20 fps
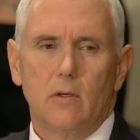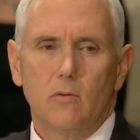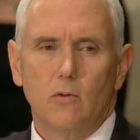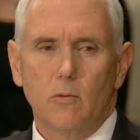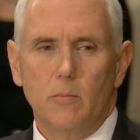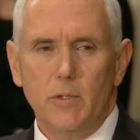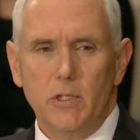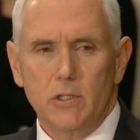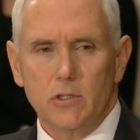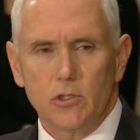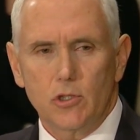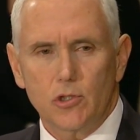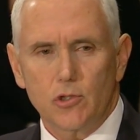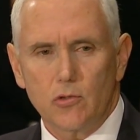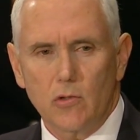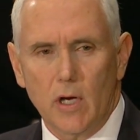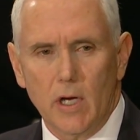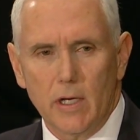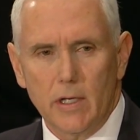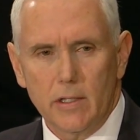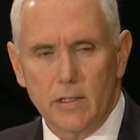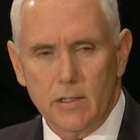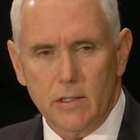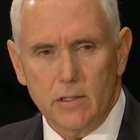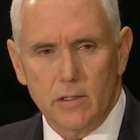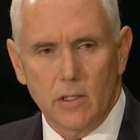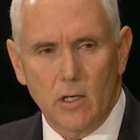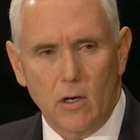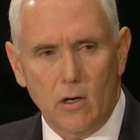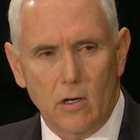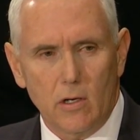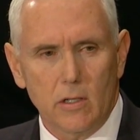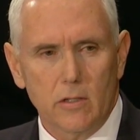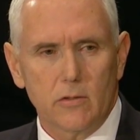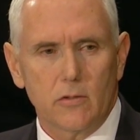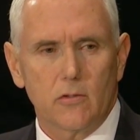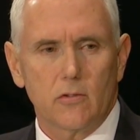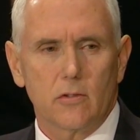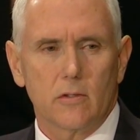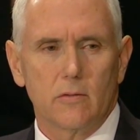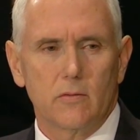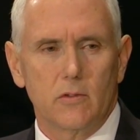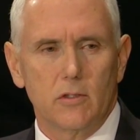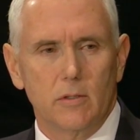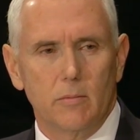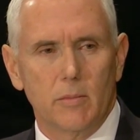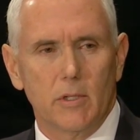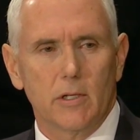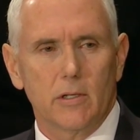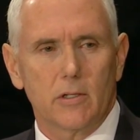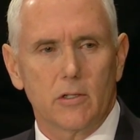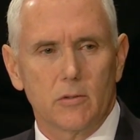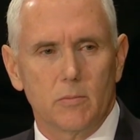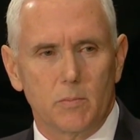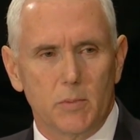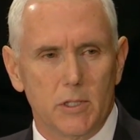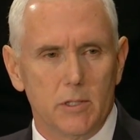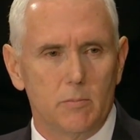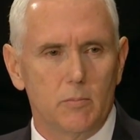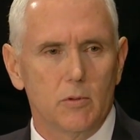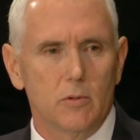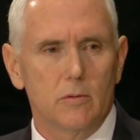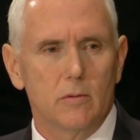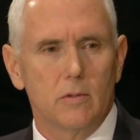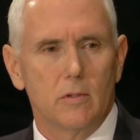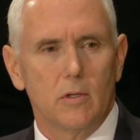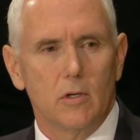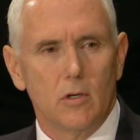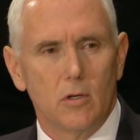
will be enshrined in the hearts of the American people